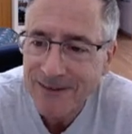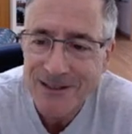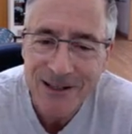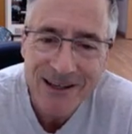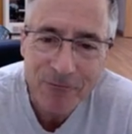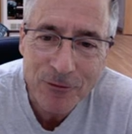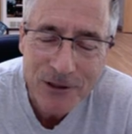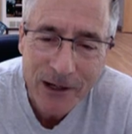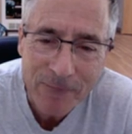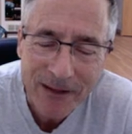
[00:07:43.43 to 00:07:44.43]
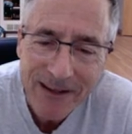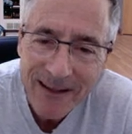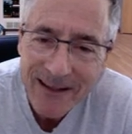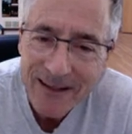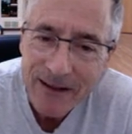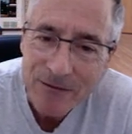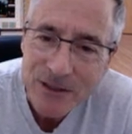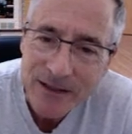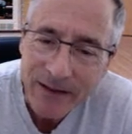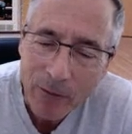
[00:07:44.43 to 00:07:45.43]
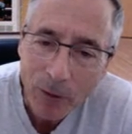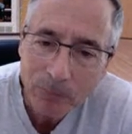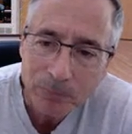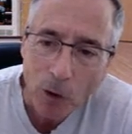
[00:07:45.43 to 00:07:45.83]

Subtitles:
It's the first time that I've seen that one,